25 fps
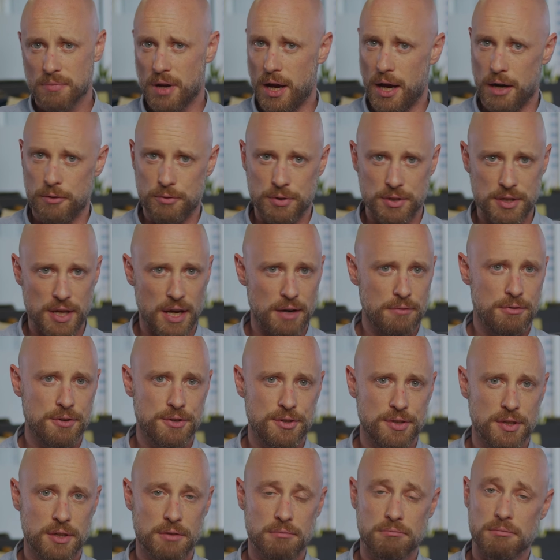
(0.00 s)
I read
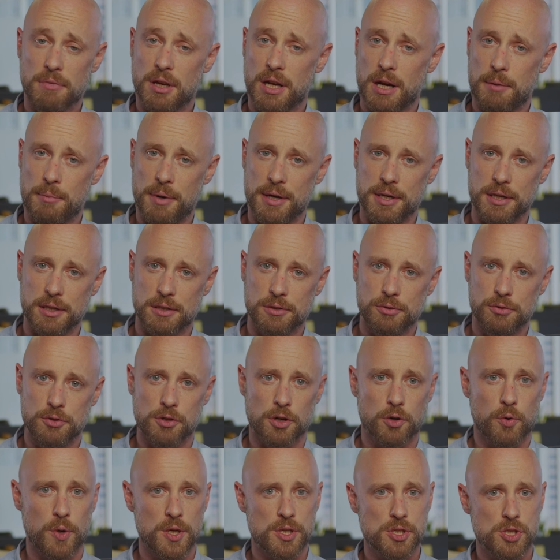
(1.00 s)
everything and I might include
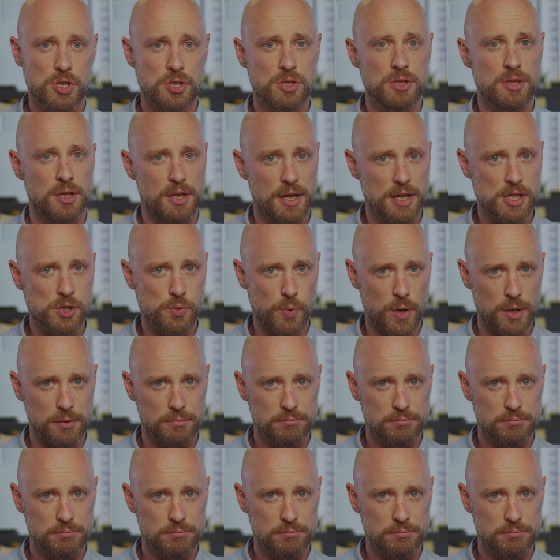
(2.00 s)
your question in the next one.